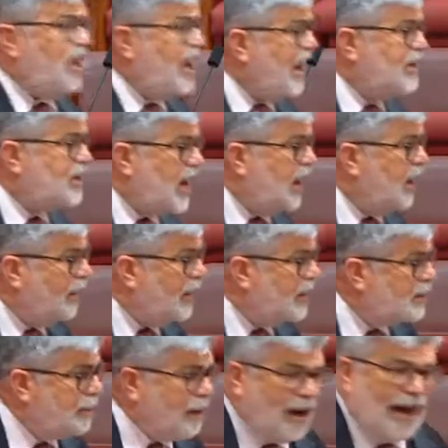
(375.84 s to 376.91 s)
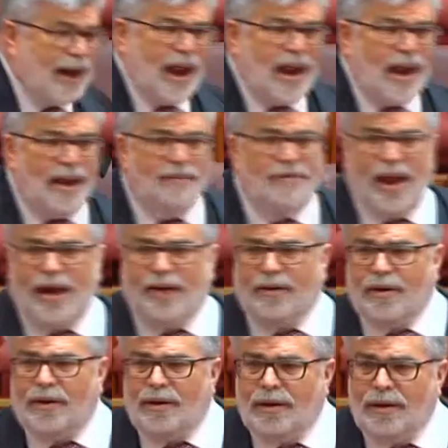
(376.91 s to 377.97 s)
the intent of this bill in any event.
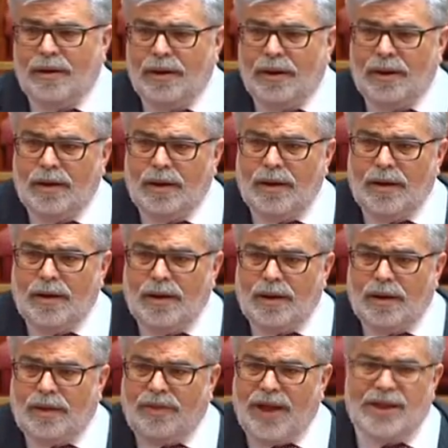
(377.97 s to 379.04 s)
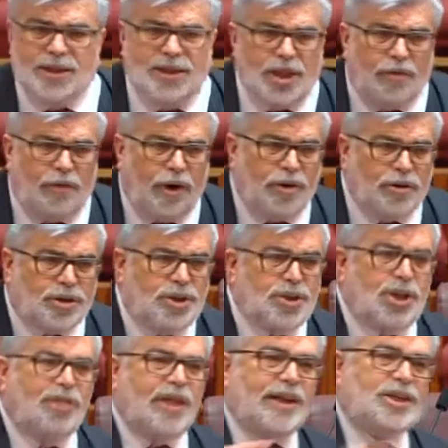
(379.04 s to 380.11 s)
That's the
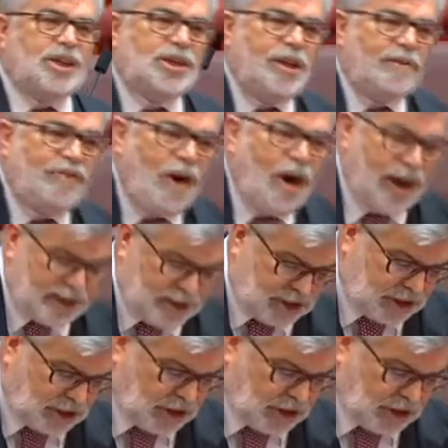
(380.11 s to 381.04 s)
ruse, that's the device